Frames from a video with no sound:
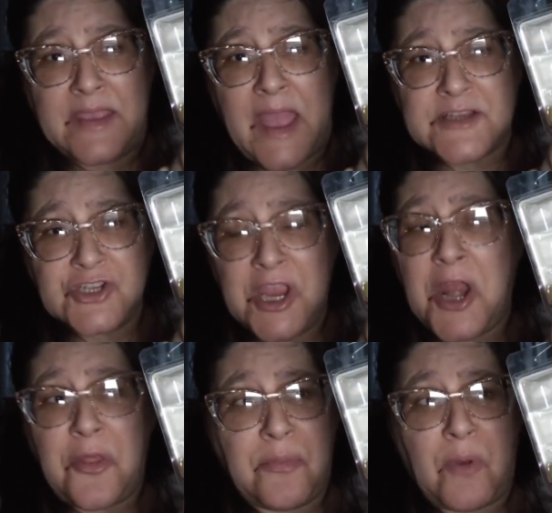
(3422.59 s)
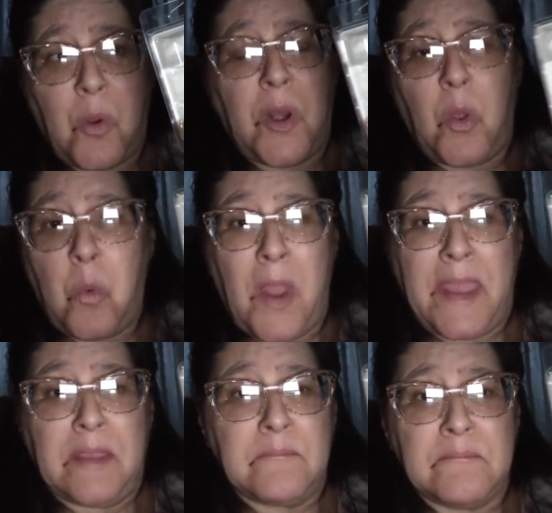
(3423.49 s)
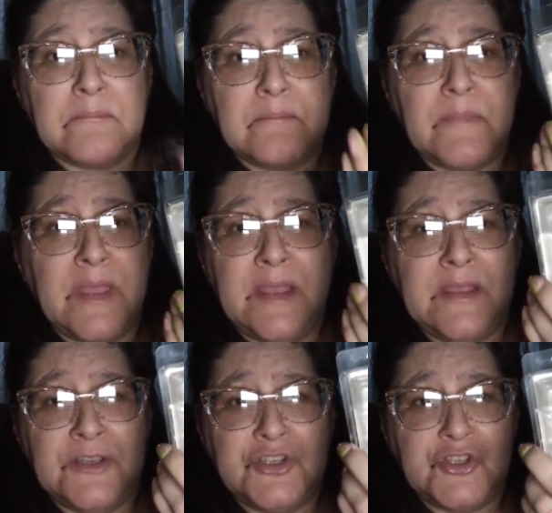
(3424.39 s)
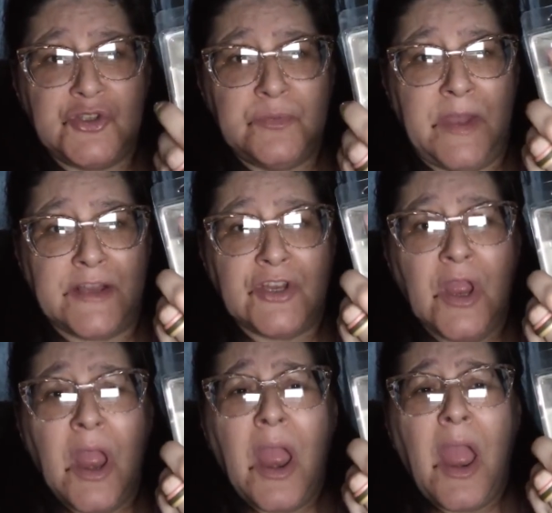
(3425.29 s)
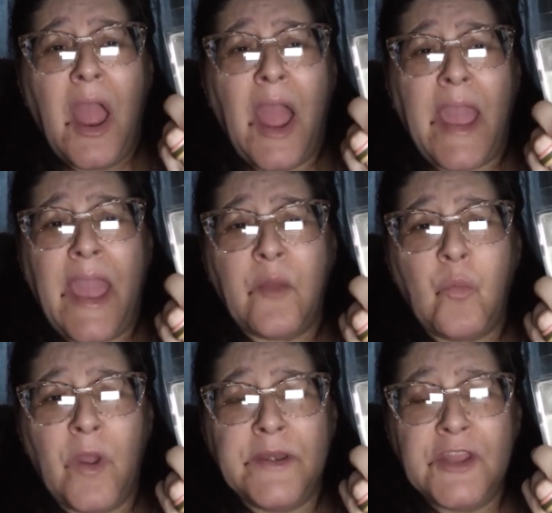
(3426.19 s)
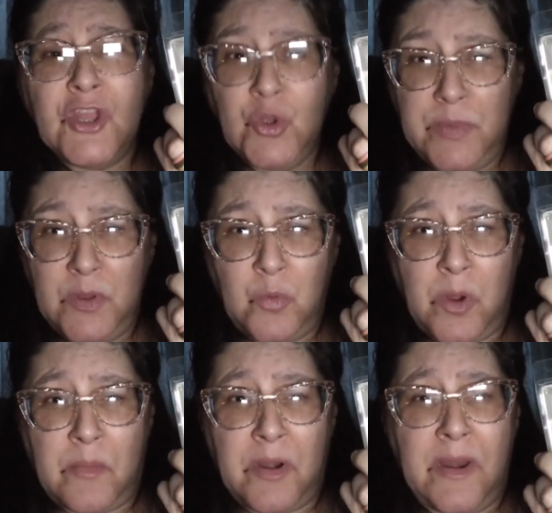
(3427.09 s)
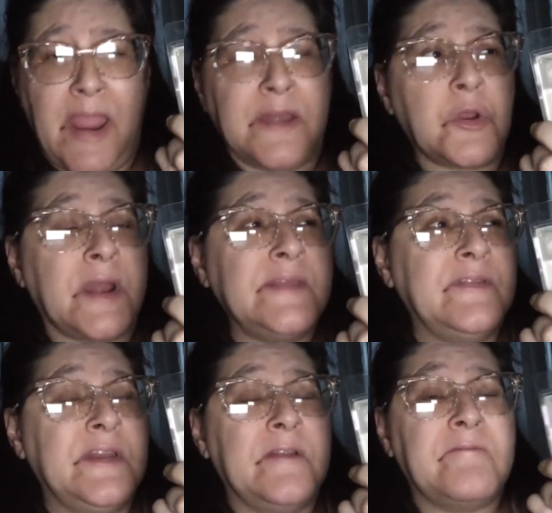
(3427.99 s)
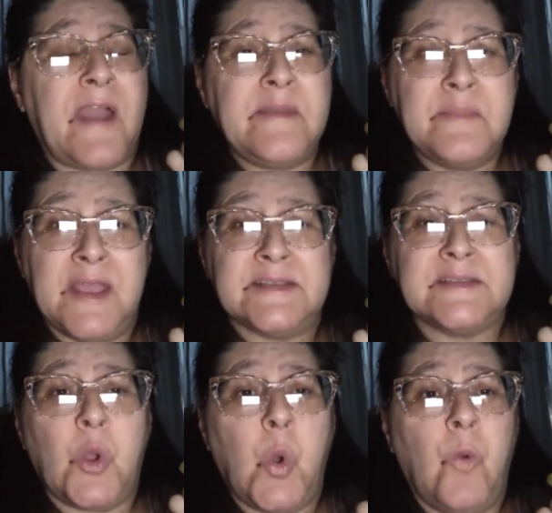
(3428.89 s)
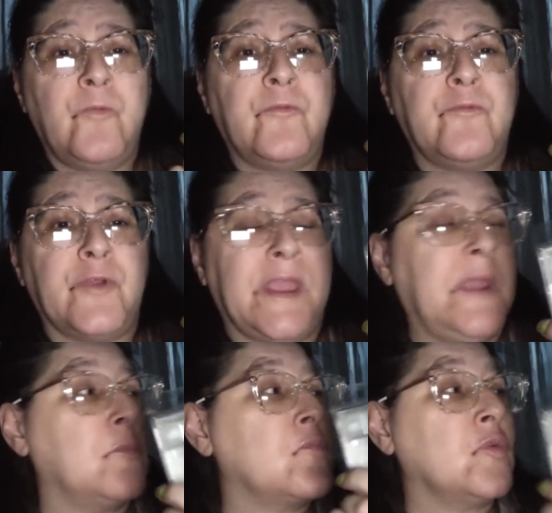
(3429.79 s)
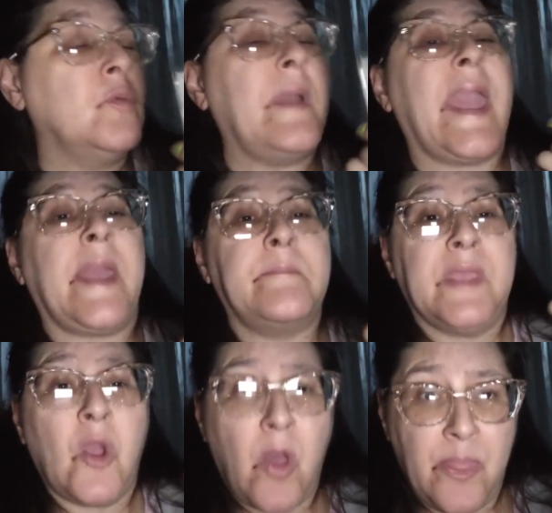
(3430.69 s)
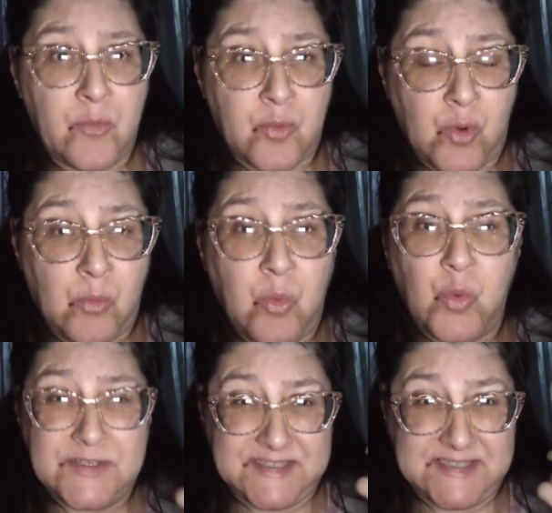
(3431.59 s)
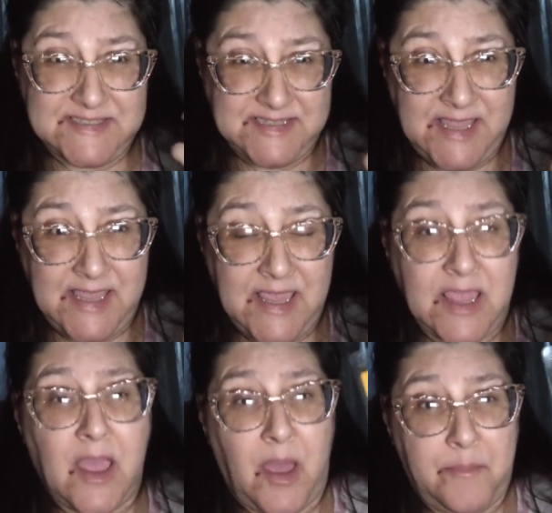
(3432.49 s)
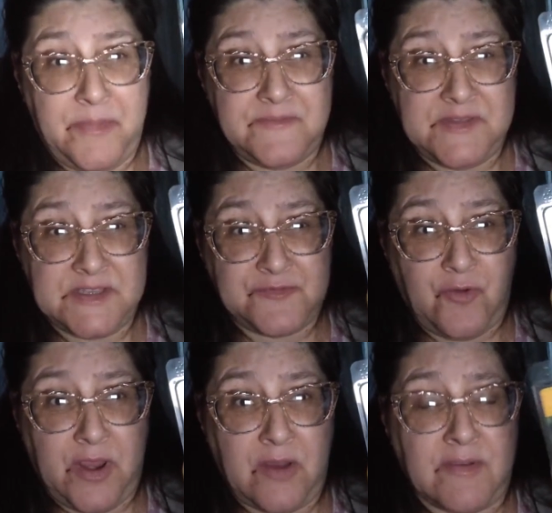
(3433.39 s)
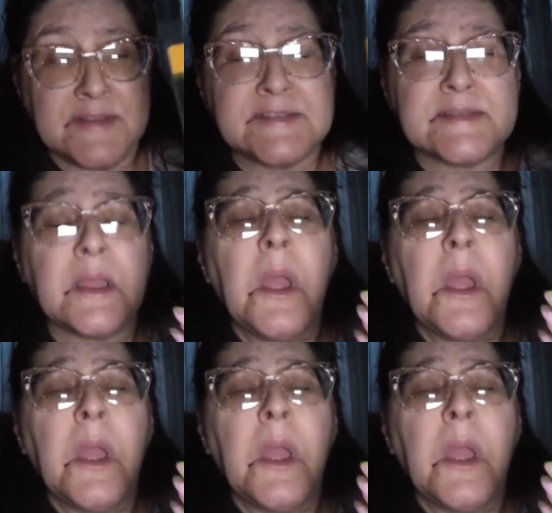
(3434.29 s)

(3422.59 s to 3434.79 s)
I, I actually had to throw it away. It is just too much. I had one cube in the warmer, and not even in five minutes, the whole freaking room and beyond the room was stinking up of this fragrance.